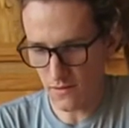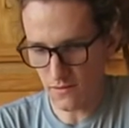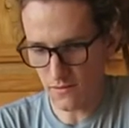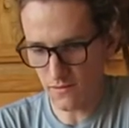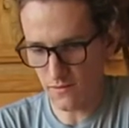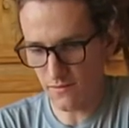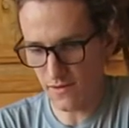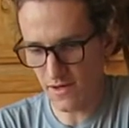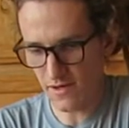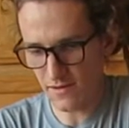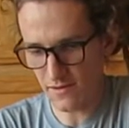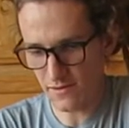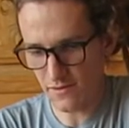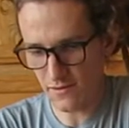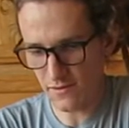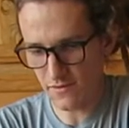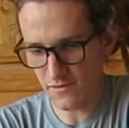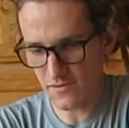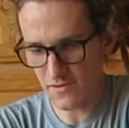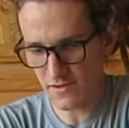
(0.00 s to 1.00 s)
To make the
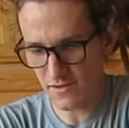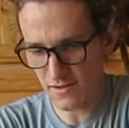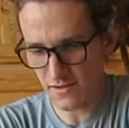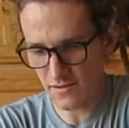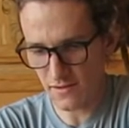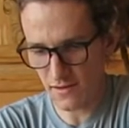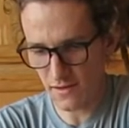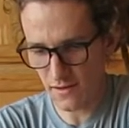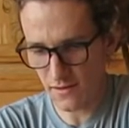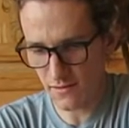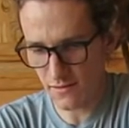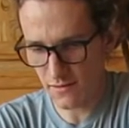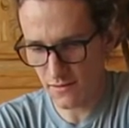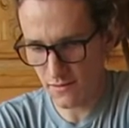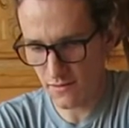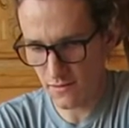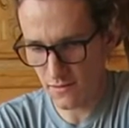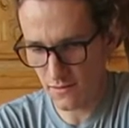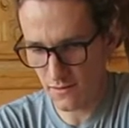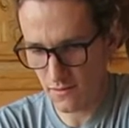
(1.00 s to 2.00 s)
dough stick together,
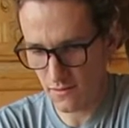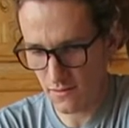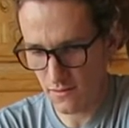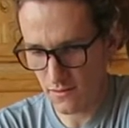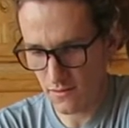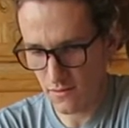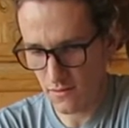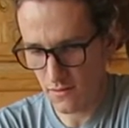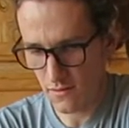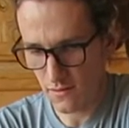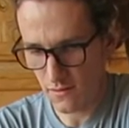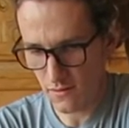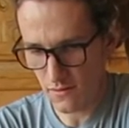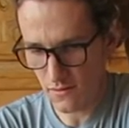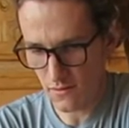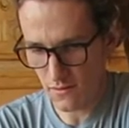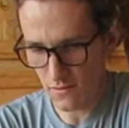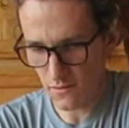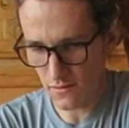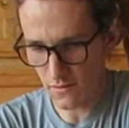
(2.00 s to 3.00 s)

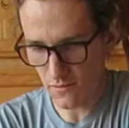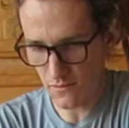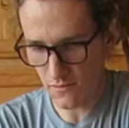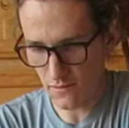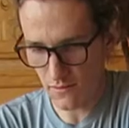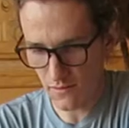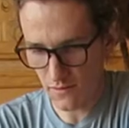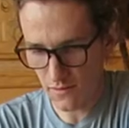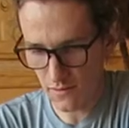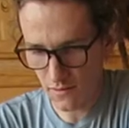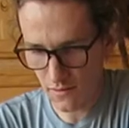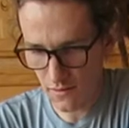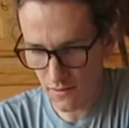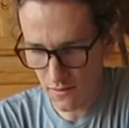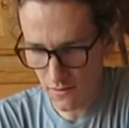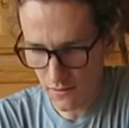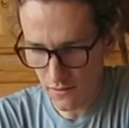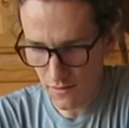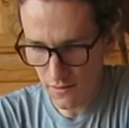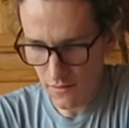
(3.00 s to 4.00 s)
you want to
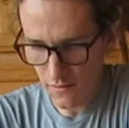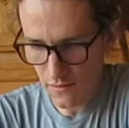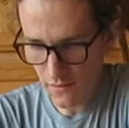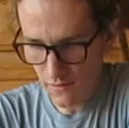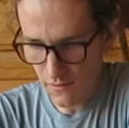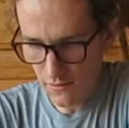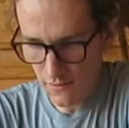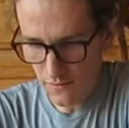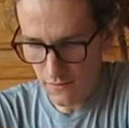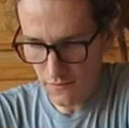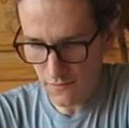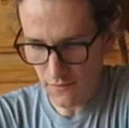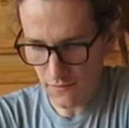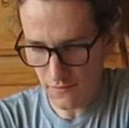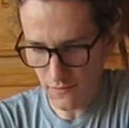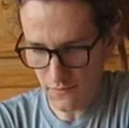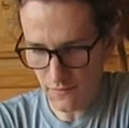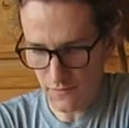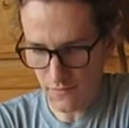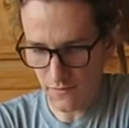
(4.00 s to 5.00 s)

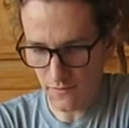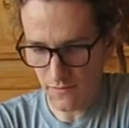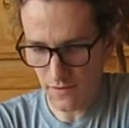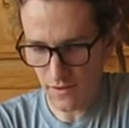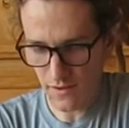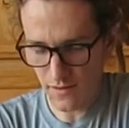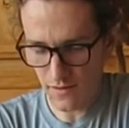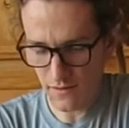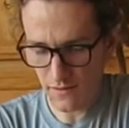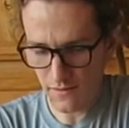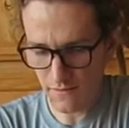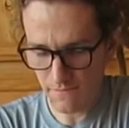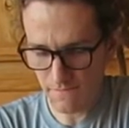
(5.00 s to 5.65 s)
fold from here,